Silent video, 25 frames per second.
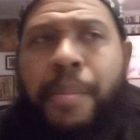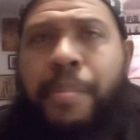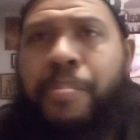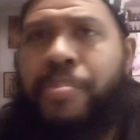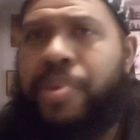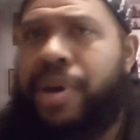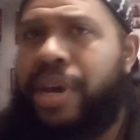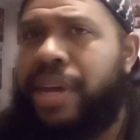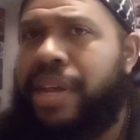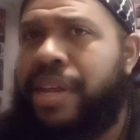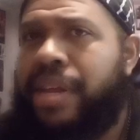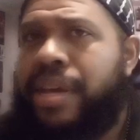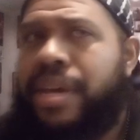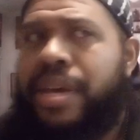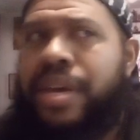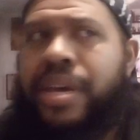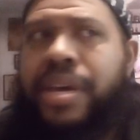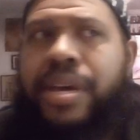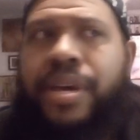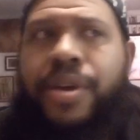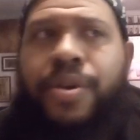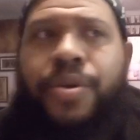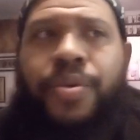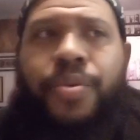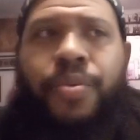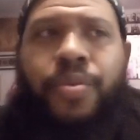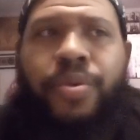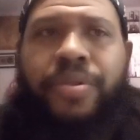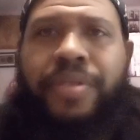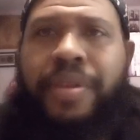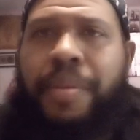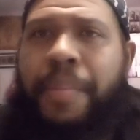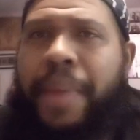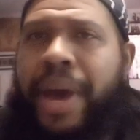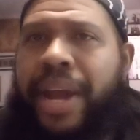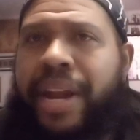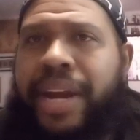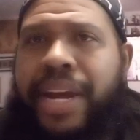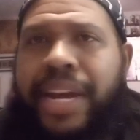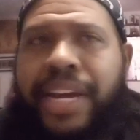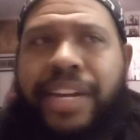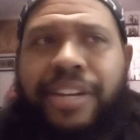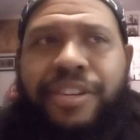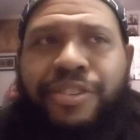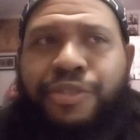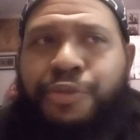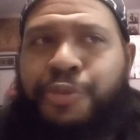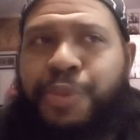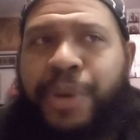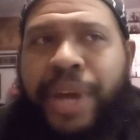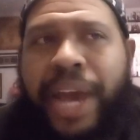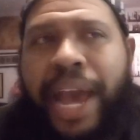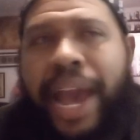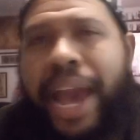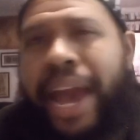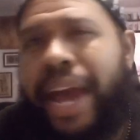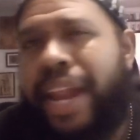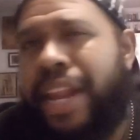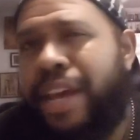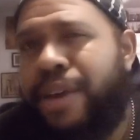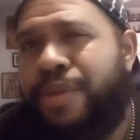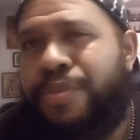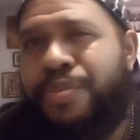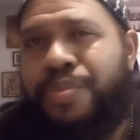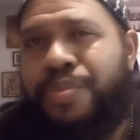But with the amount of energy we had,